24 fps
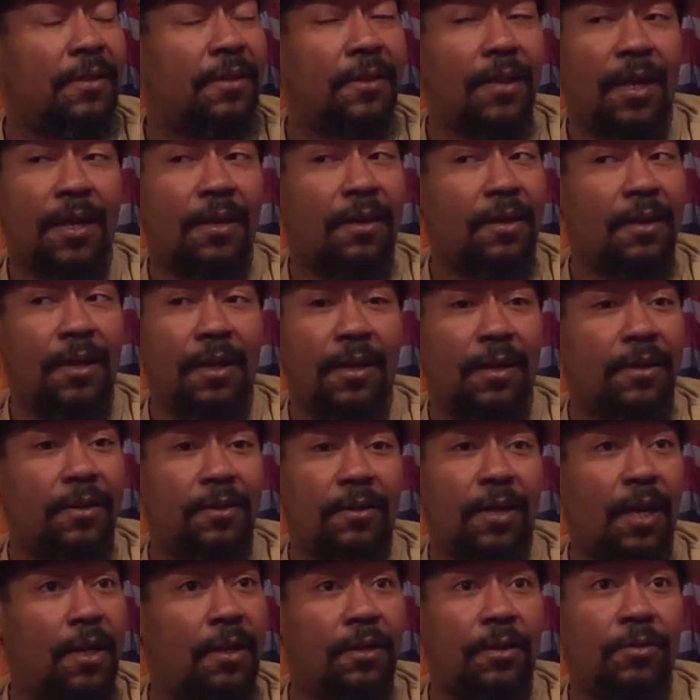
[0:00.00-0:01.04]
Like,
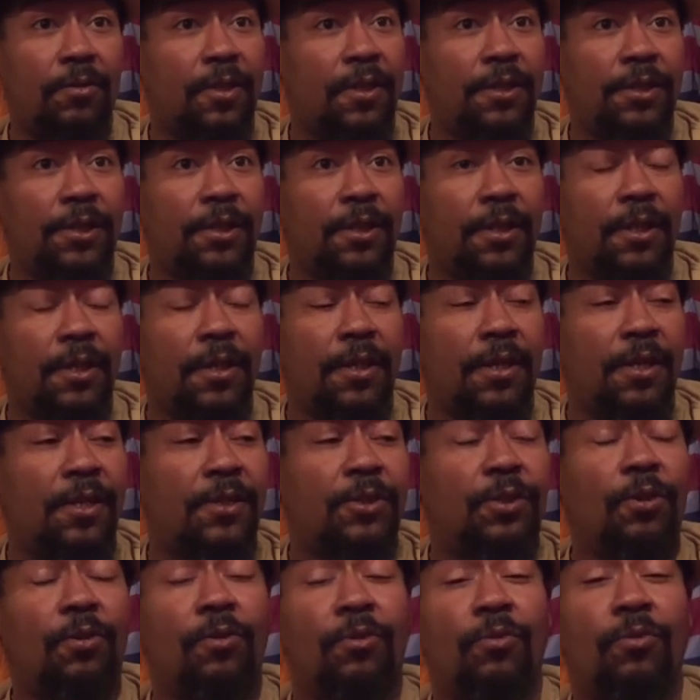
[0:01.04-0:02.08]
you can't do this shit.
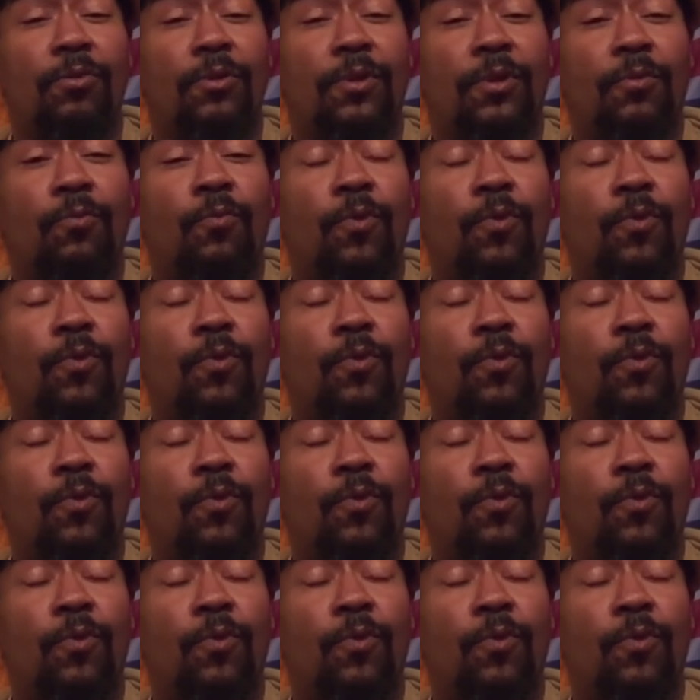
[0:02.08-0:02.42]
So